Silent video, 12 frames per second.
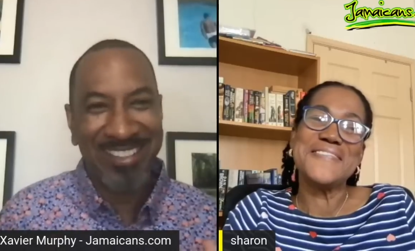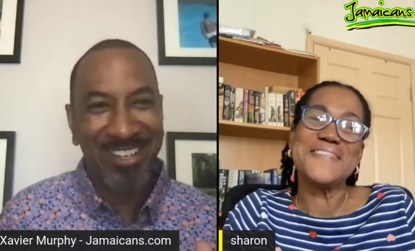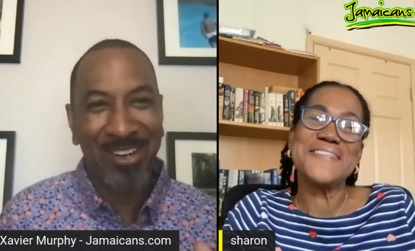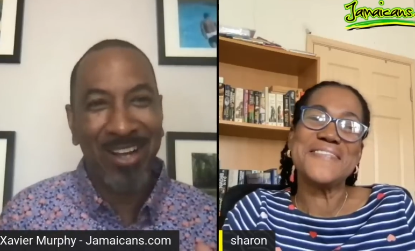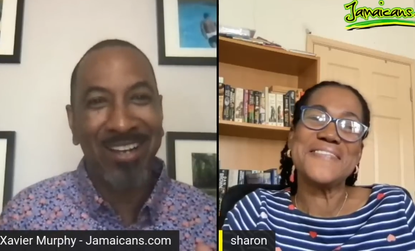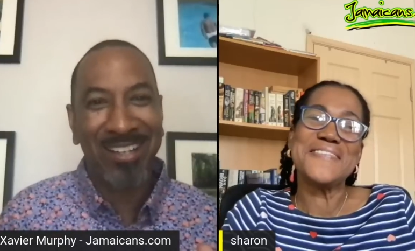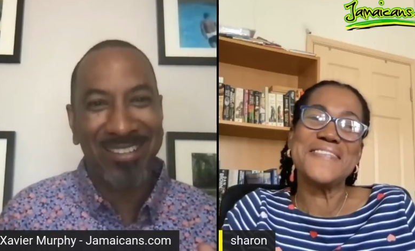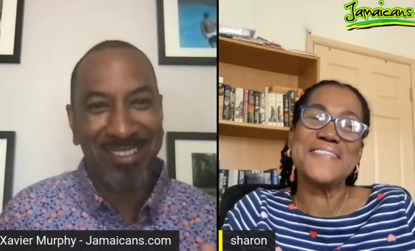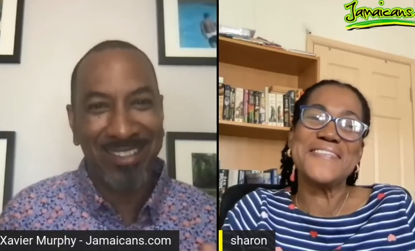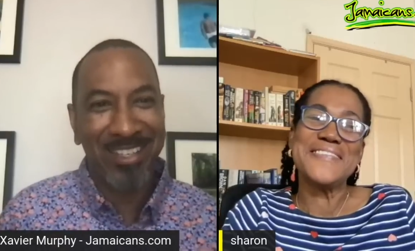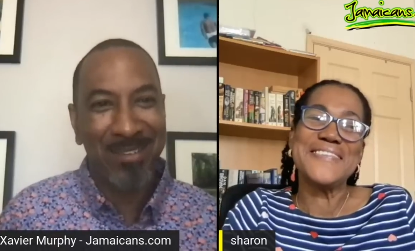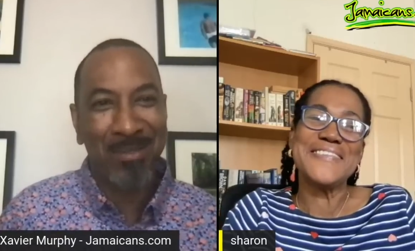Speaker 1: you know, a lot
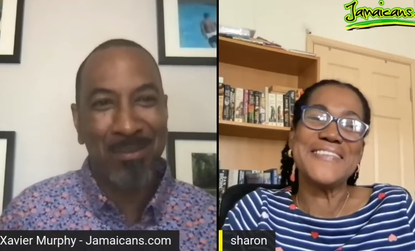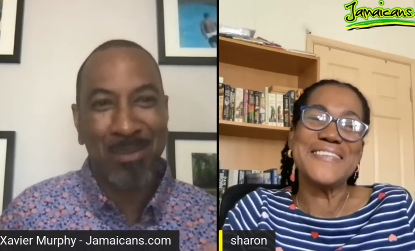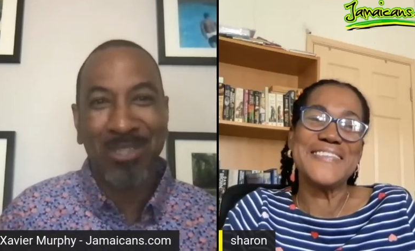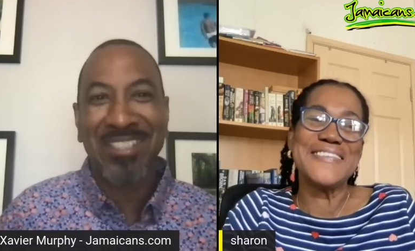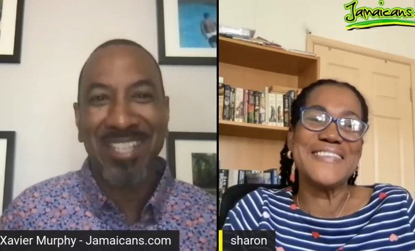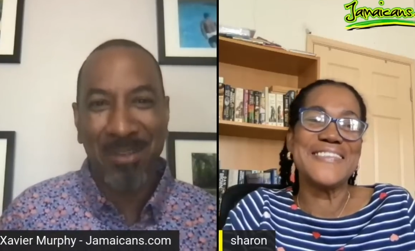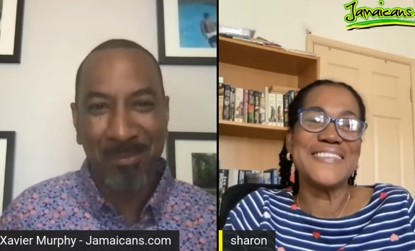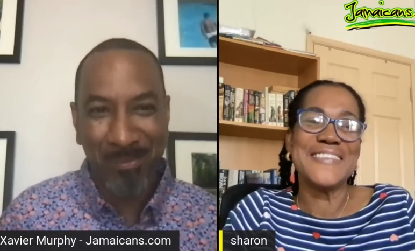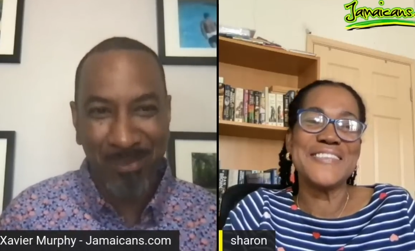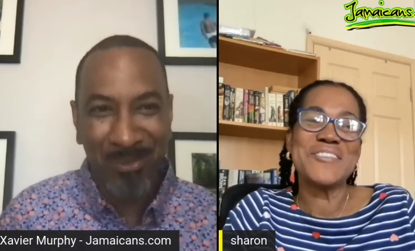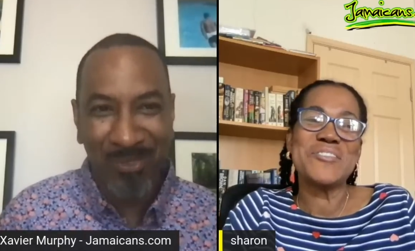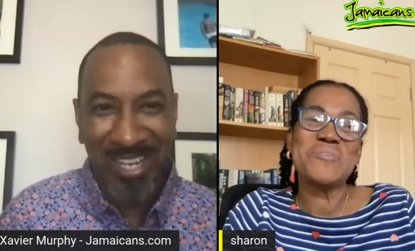of the
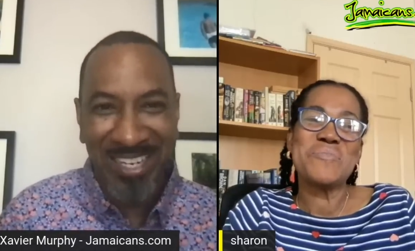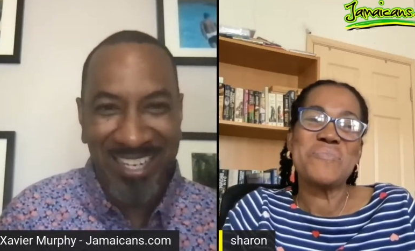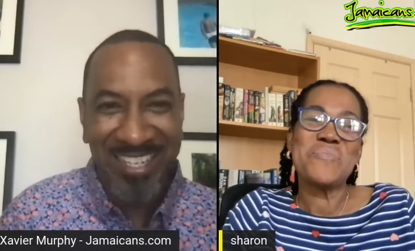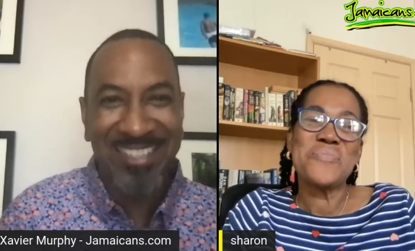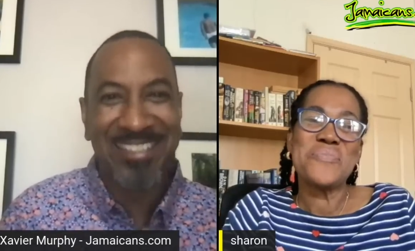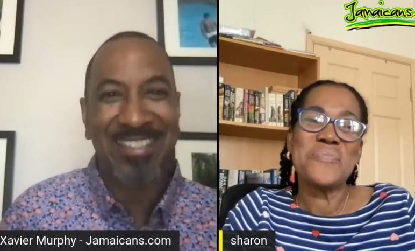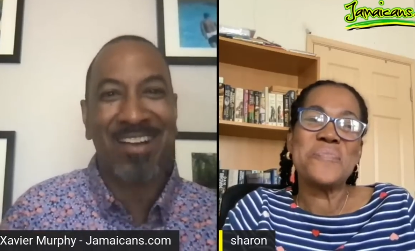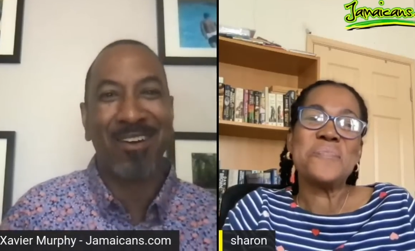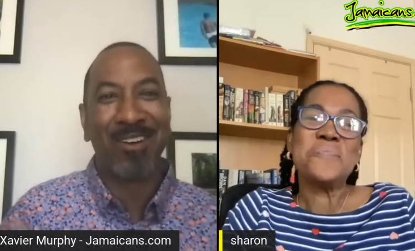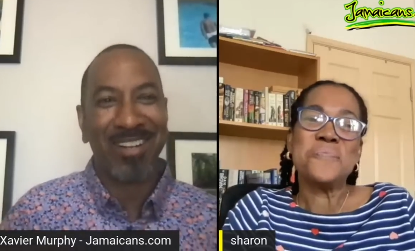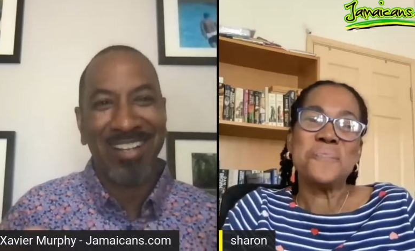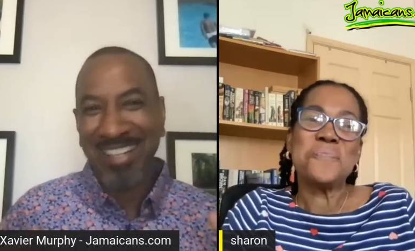Muslim weddings
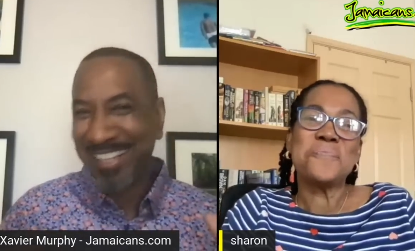are